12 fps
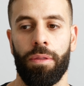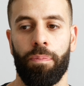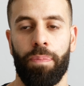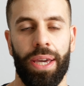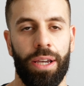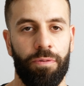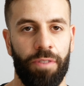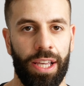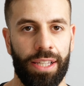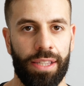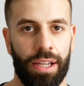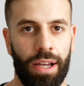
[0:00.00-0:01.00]
the big
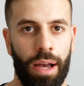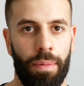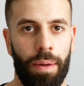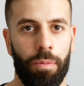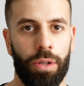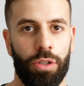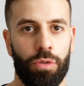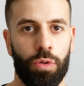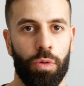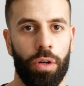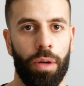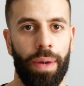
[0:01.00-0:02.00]
things that come up when you
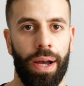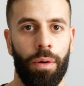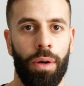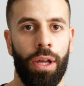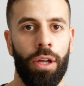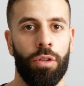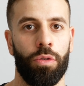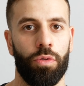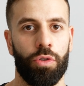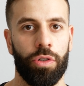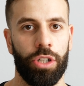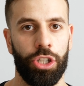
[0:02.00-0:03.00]
talk about
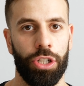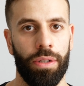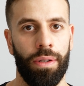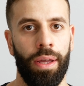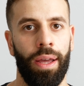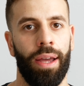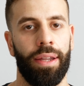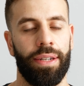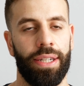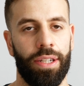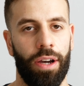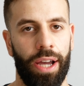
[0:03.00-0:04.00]
nutrition
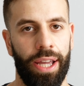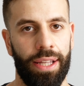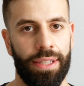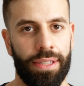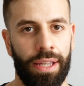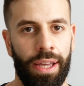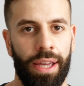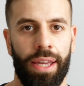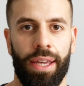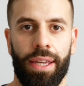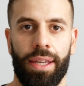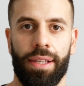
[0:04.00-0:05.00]
and diet
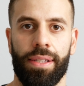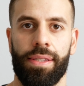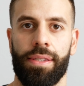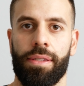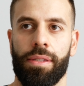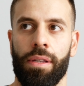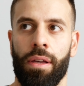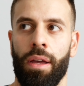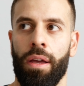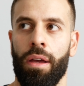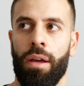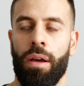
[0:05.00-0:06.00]
is
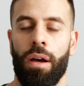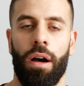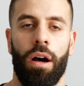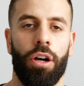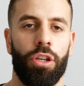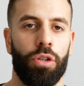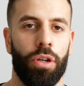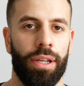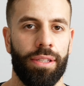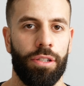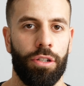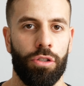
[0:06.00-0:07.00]
are you
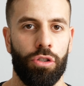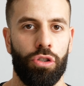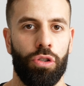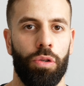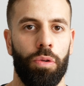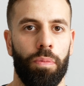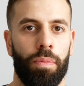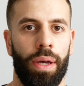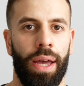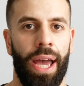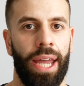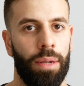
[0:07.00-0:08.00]
going to consume
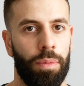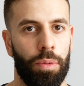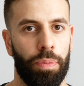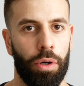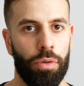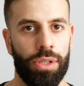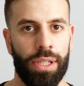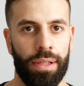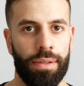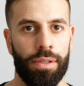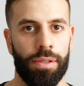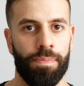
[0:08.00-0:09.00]
animal
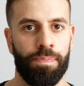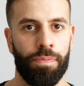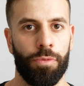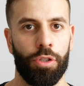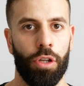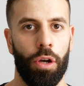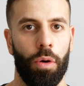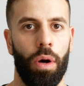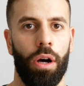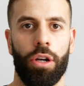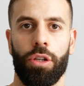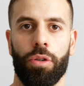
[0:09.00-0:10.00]
proteins? So,
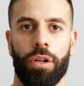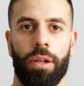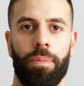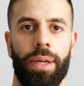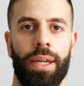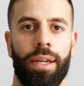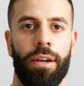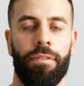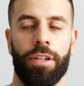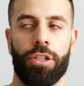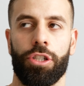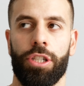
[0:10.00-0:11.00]
are you going to be a
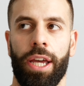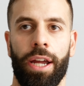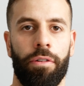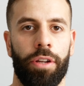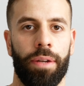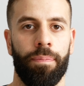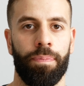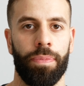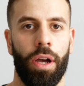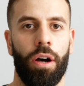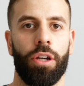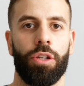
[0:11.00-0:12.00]
vegetarian?
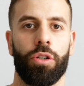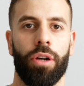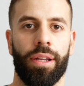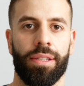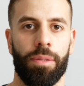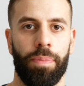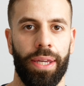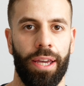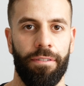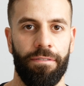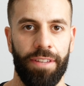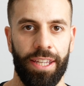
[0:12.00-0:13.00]
Are you going to be
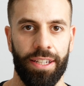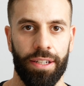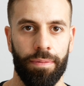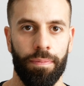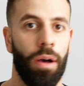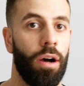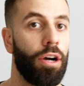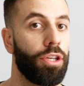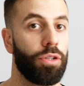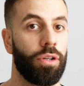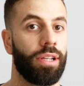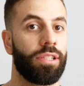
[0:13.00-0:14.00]
a vegan? Are
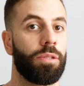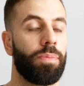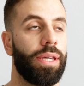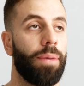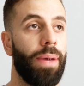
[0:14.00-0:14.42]
you going to be a